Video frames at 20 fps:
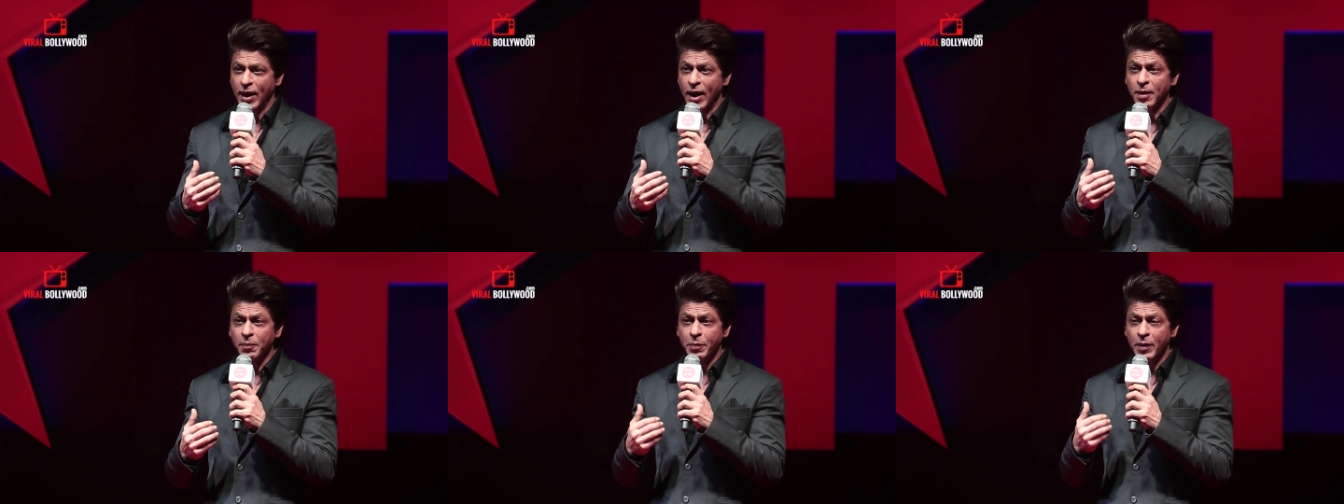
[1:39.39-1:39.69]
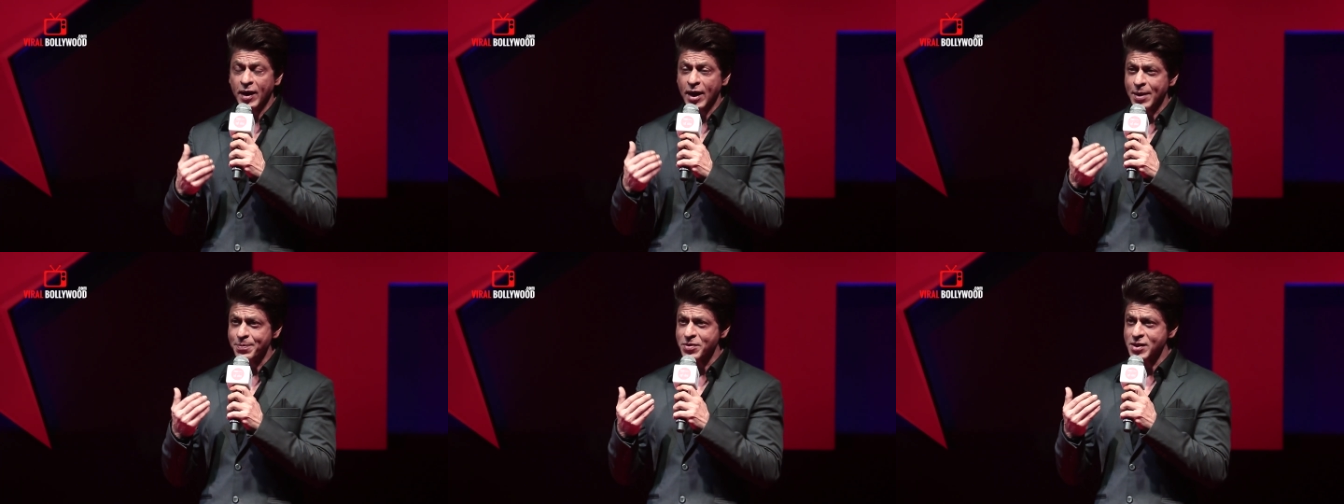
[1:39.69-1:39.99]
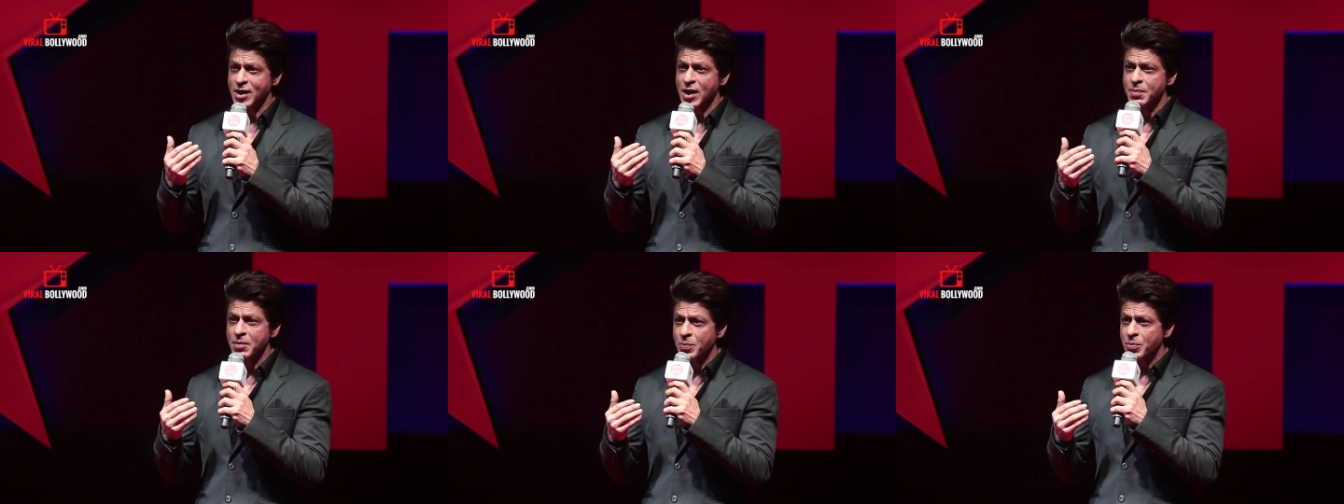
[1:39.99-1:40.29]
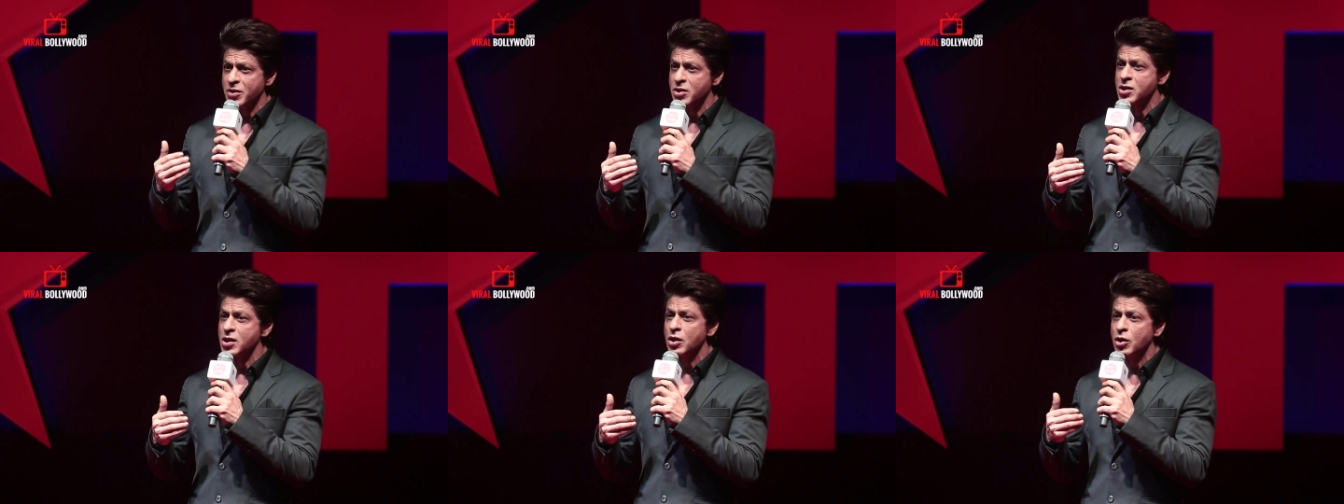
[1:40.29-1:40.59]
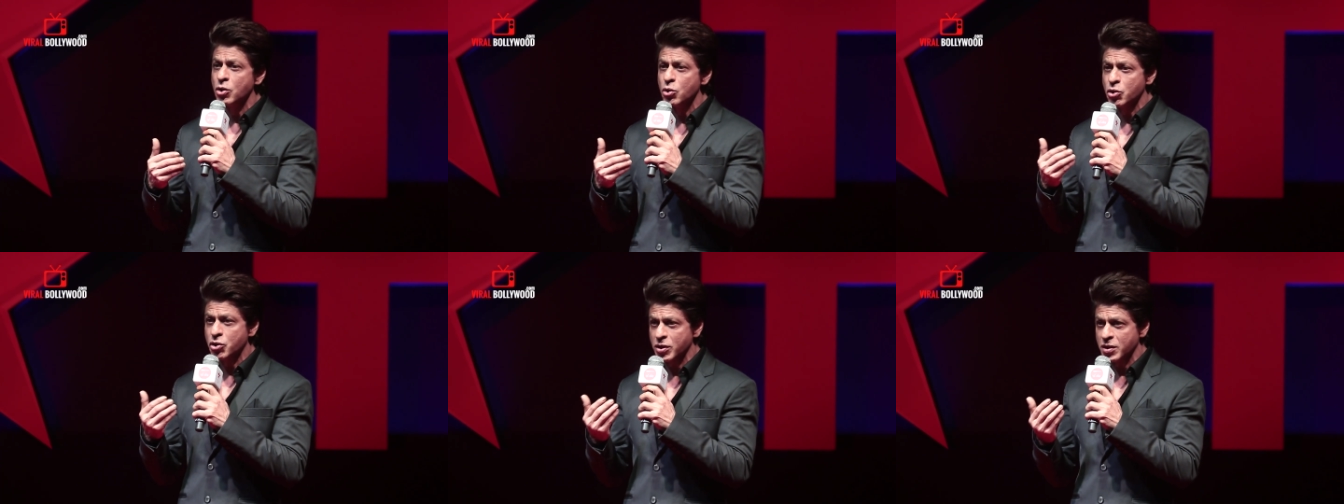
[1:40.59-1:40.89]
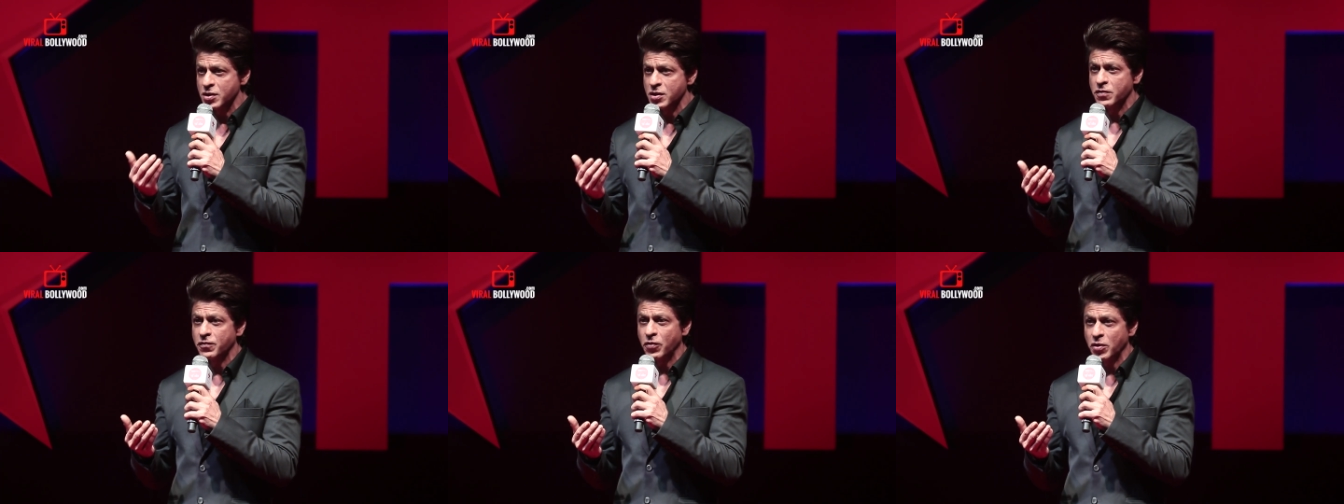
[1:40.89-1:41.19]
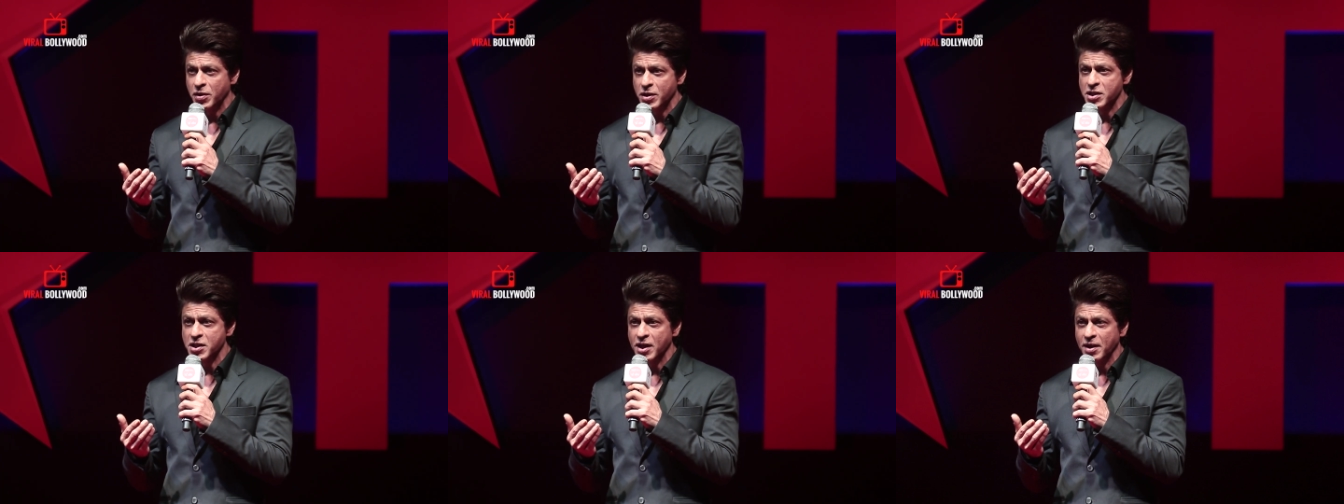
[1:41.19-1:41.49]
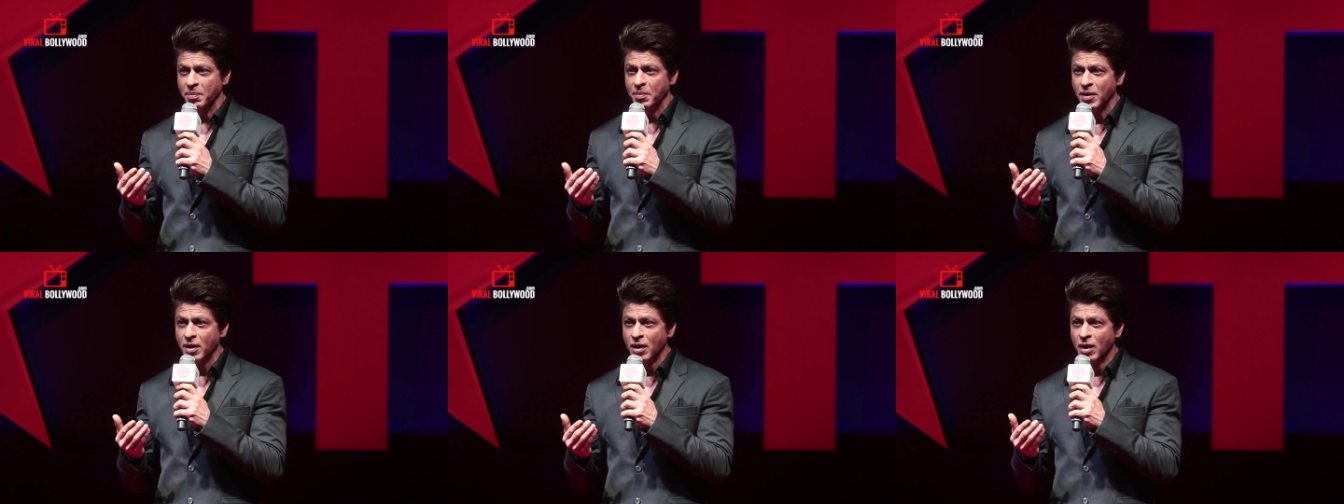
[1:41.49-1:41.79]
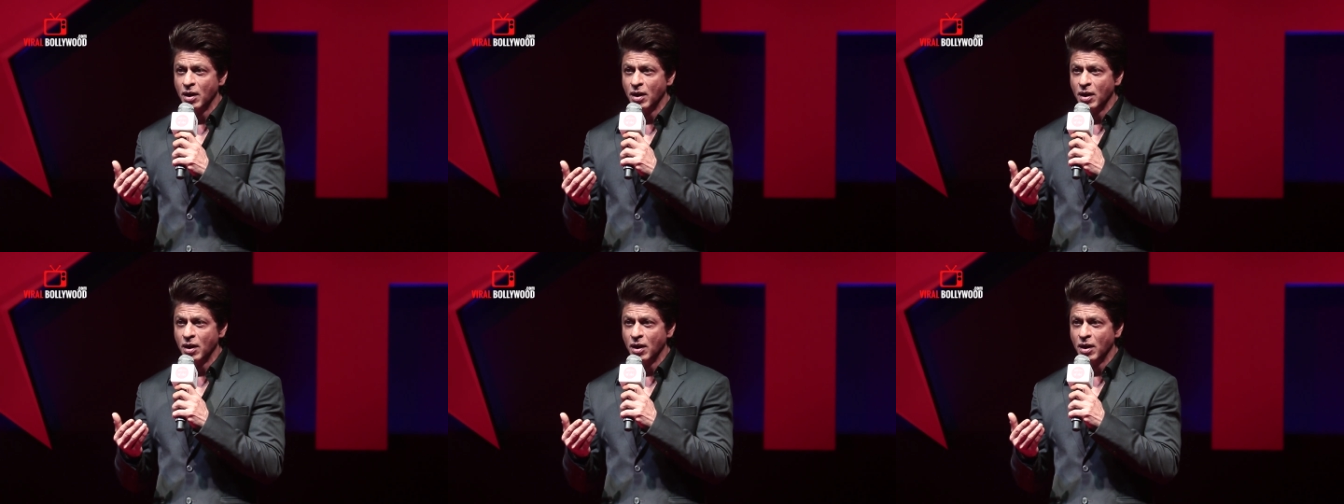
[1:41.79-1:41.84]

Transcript: and perhaps come up with solutions for the same.